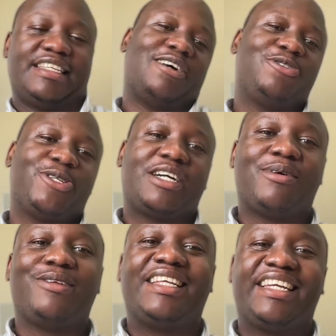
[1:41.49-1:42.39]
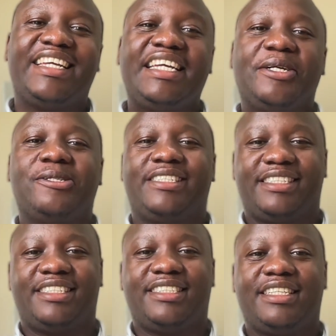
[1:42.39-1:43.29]
I'll talk about the key
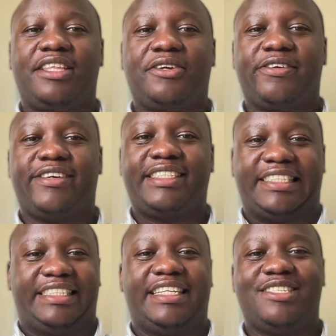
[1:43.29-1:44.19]
contingency theories.